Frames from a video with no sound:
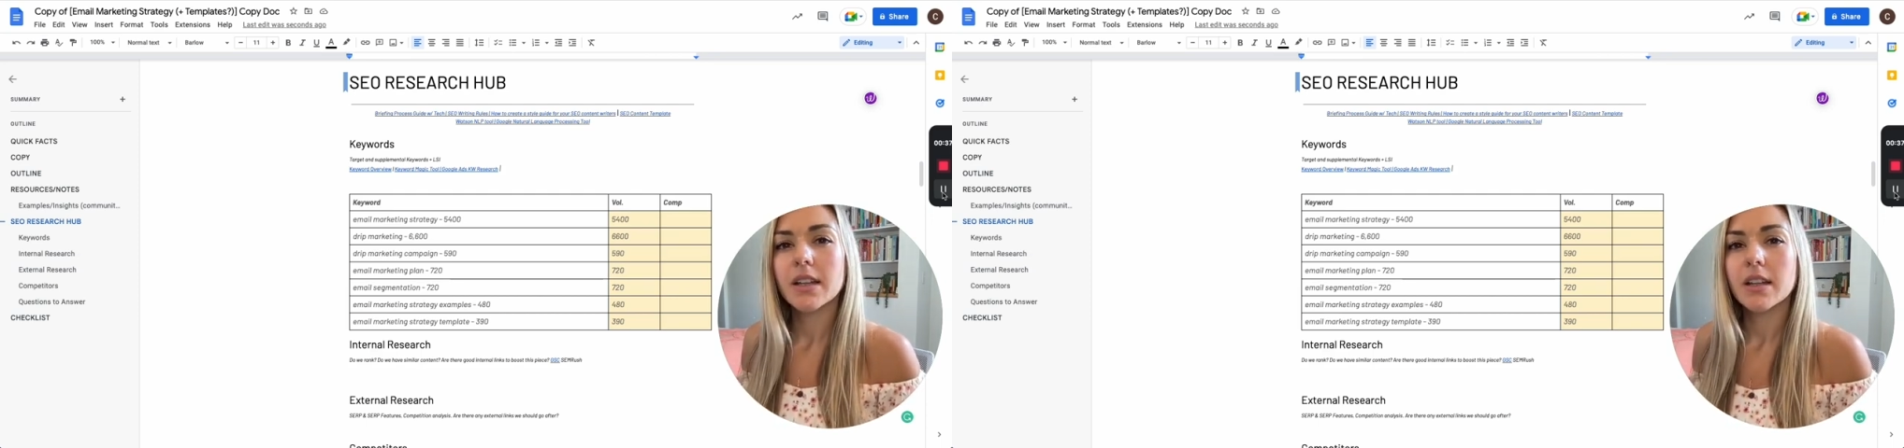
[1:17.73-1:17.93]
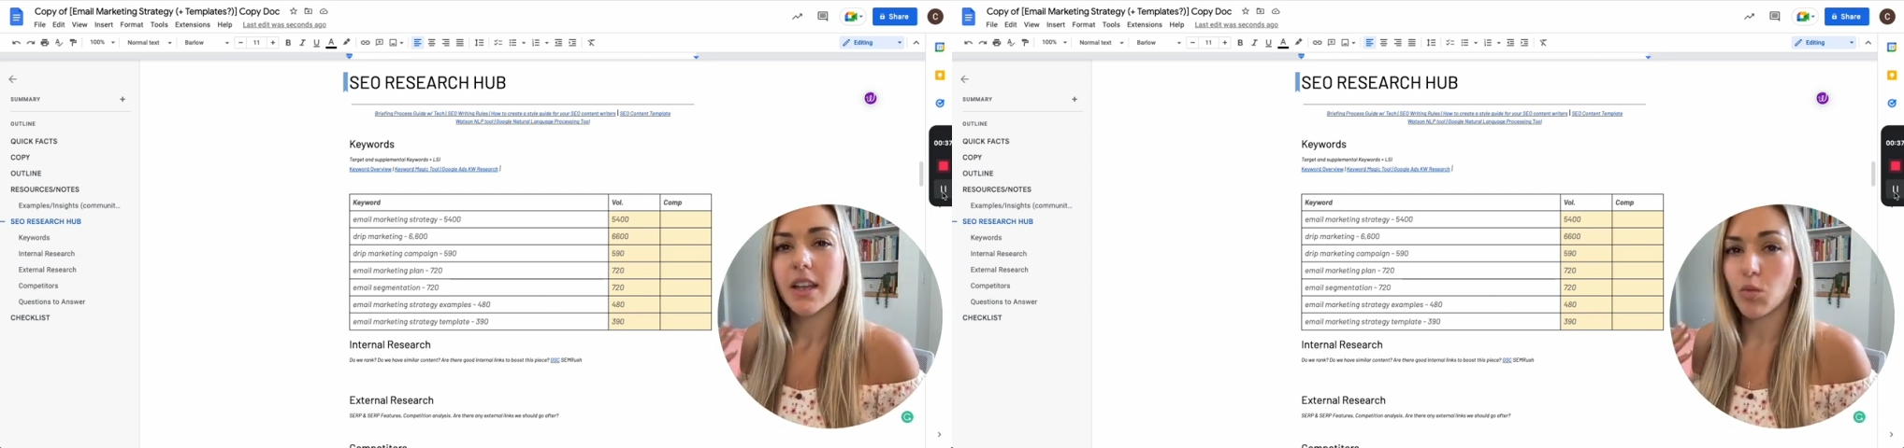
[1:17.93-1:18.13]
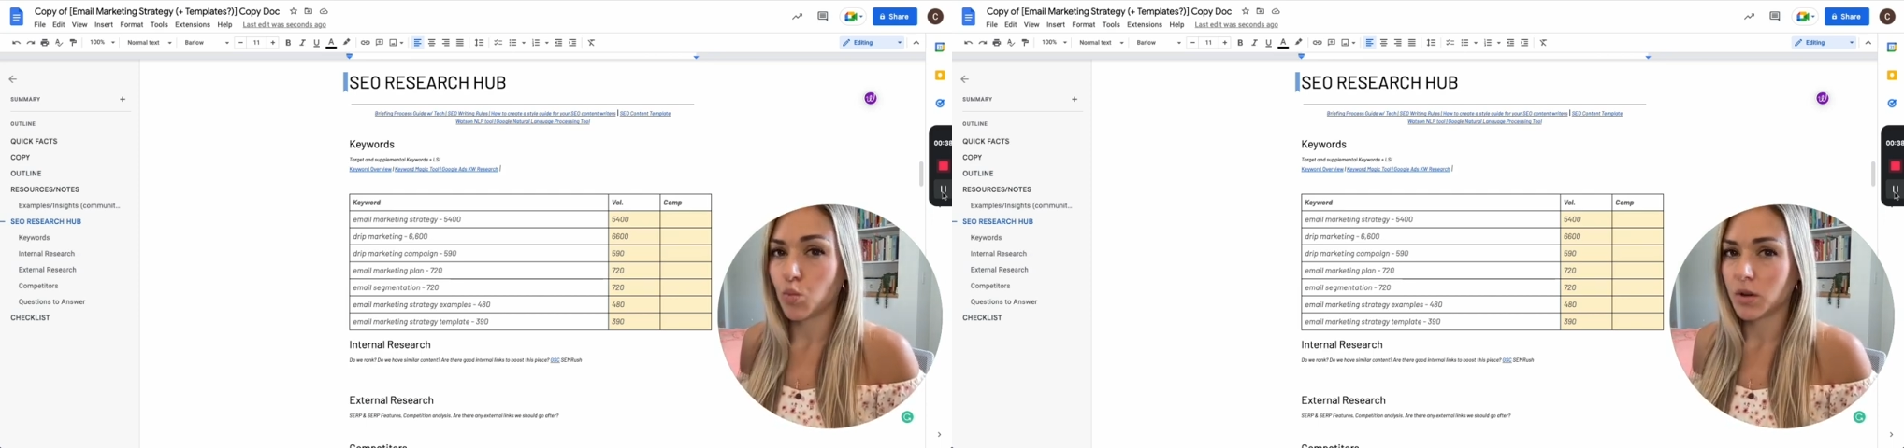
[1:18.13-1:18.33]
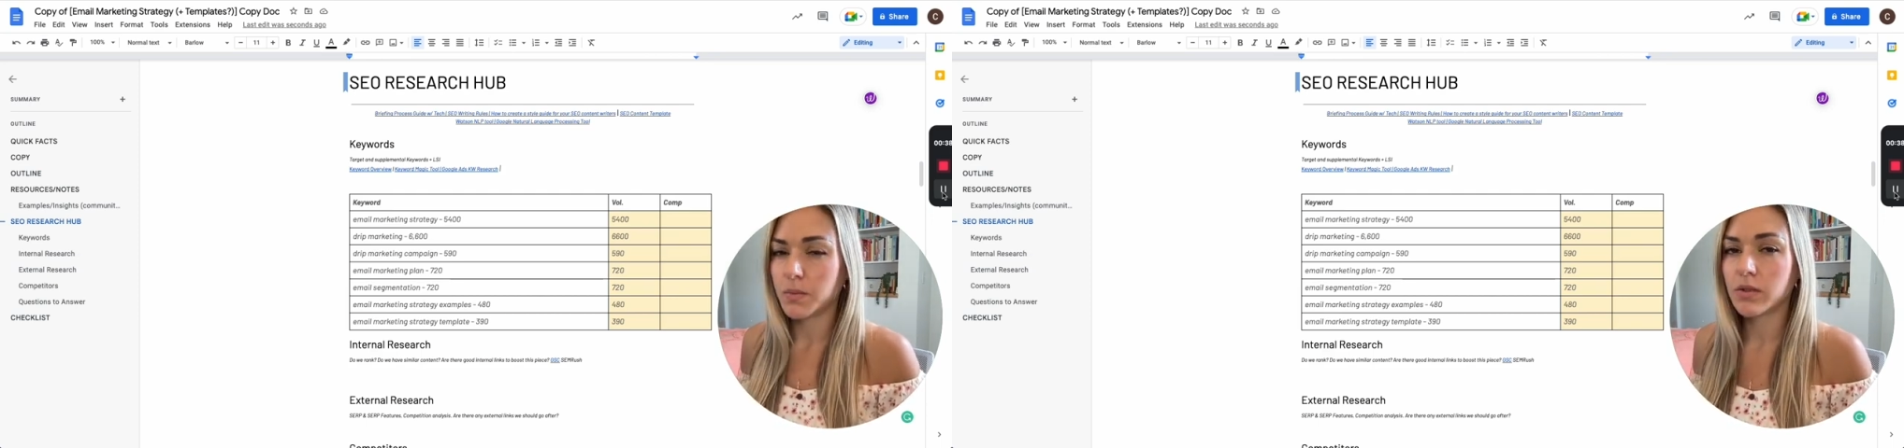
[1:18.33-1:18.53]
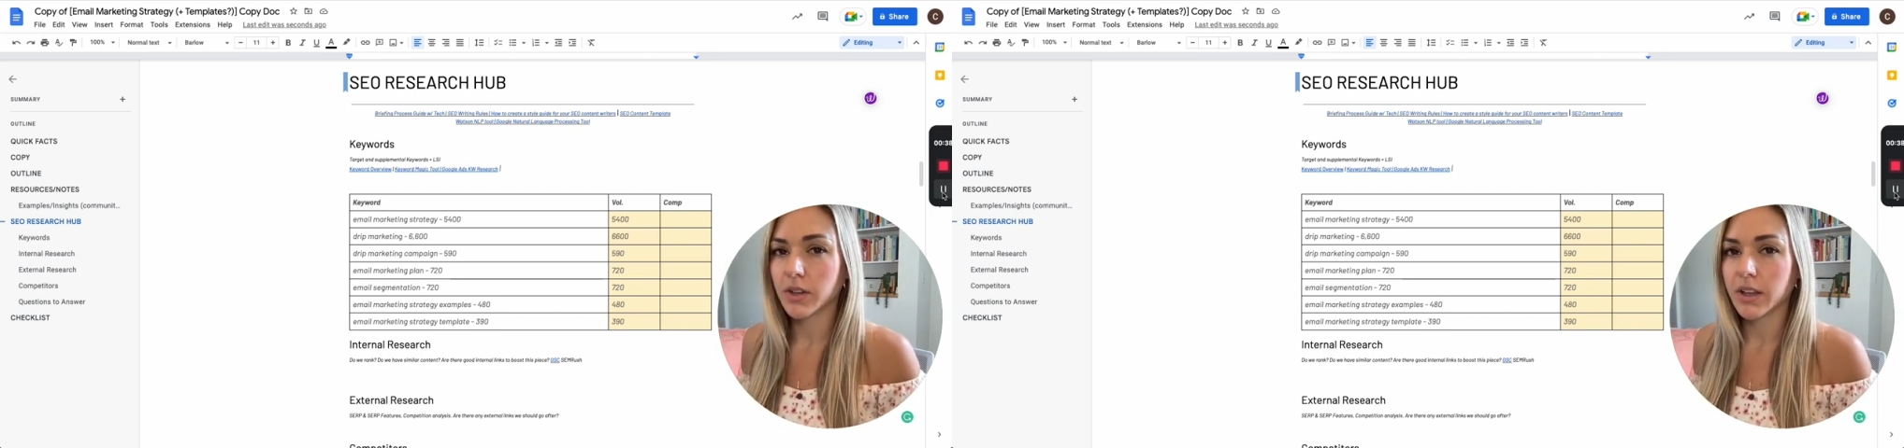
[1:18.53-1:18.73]
It would
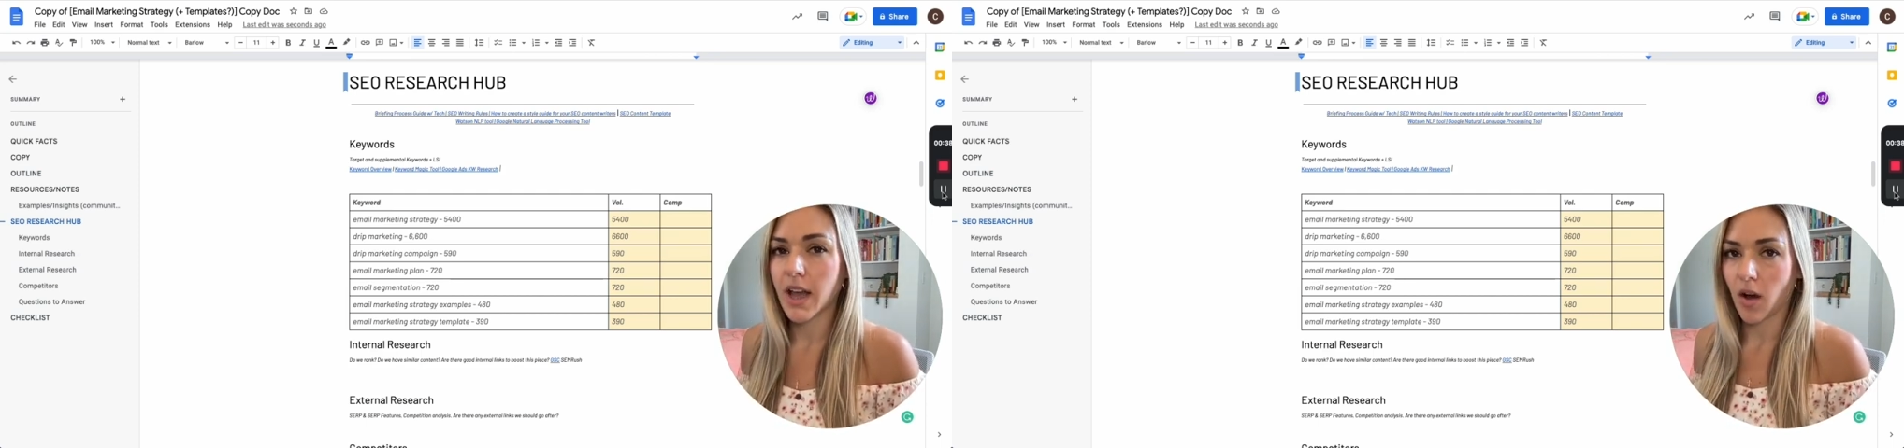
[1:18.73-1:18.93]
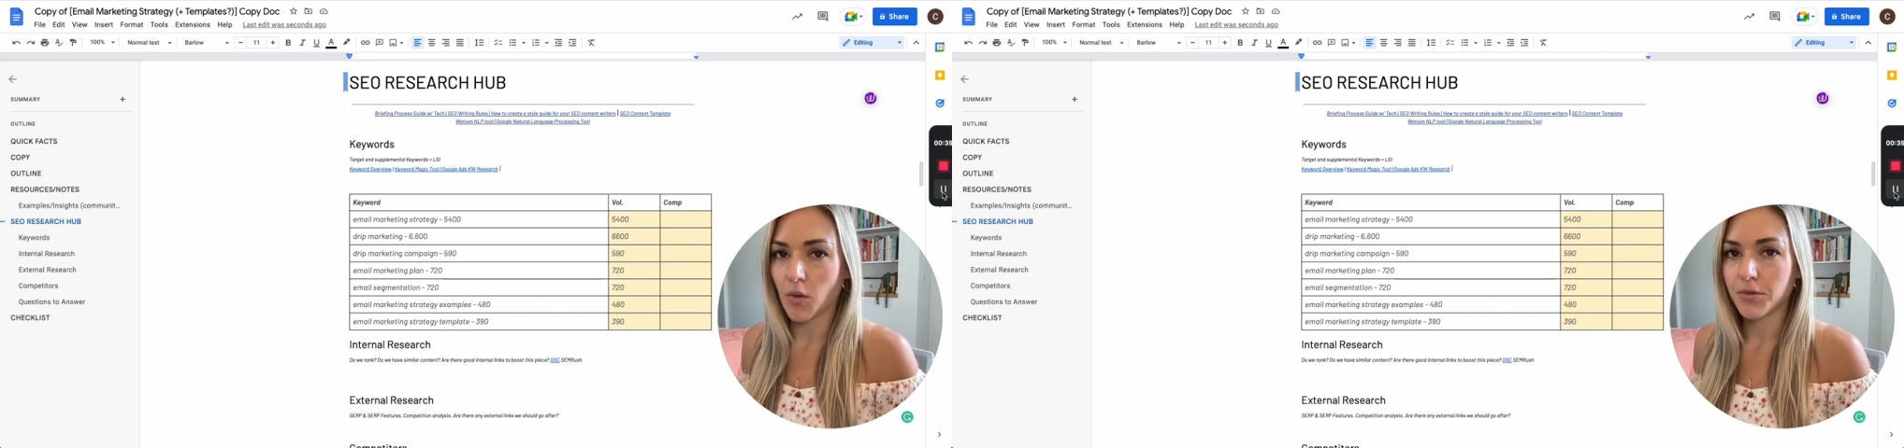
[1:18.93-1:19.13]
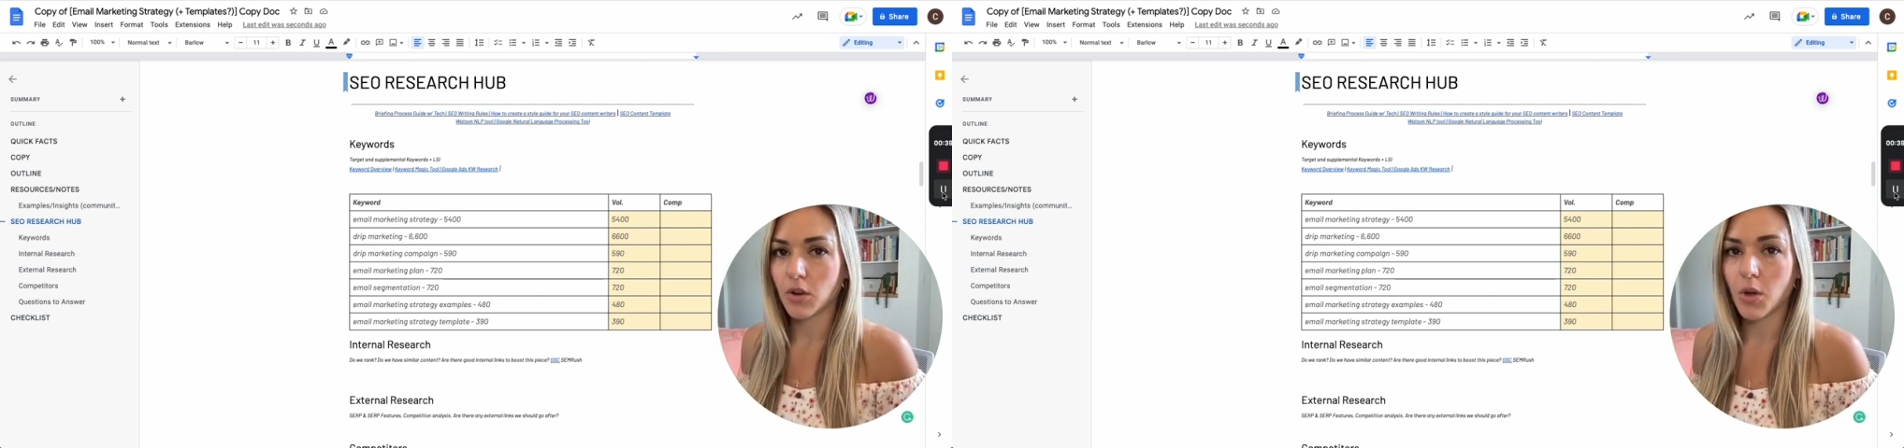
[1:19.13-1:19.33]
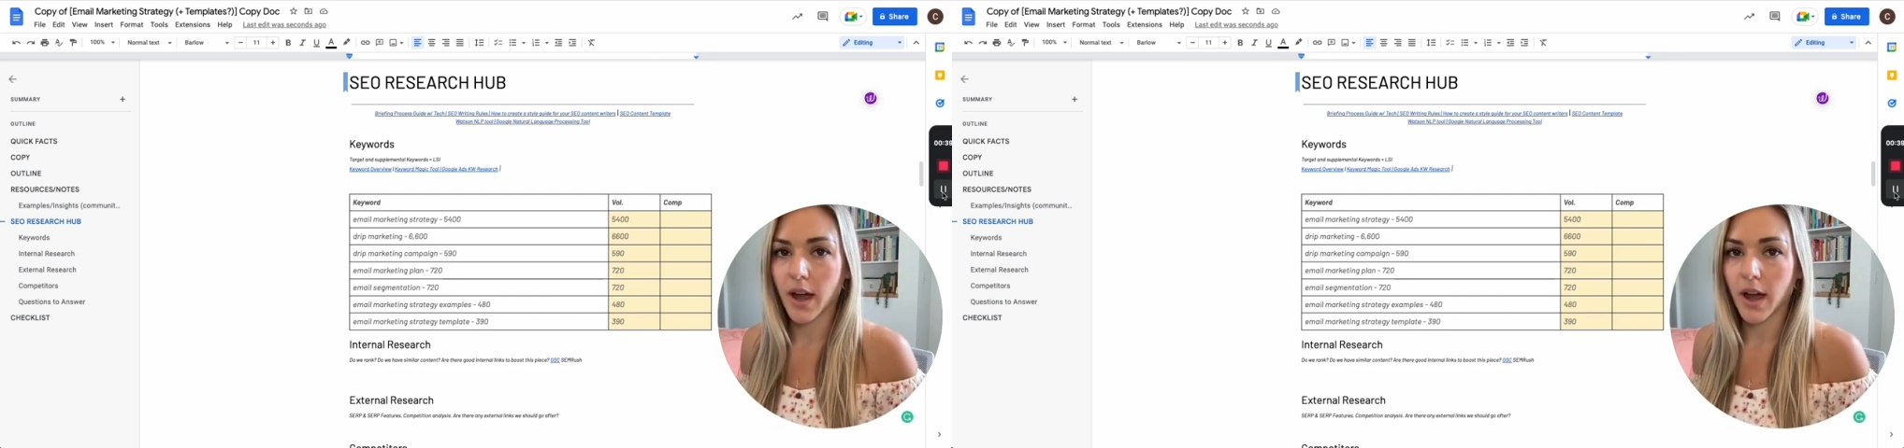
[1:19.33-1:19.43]
be really helpful.